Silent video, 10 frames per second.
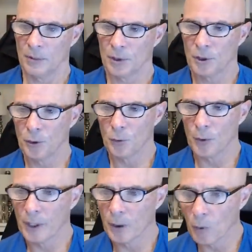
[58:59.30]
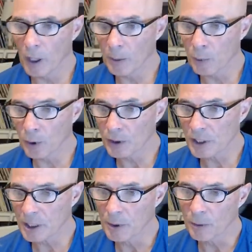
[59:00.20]
there's two rear water ports
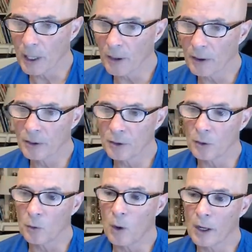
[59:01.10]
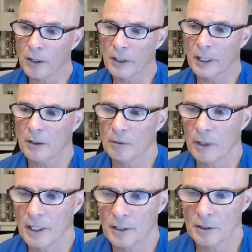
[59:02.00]
that can be routed to a water neck
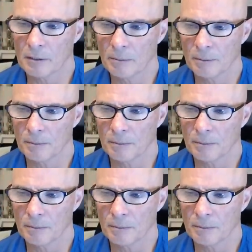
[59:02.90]
riser.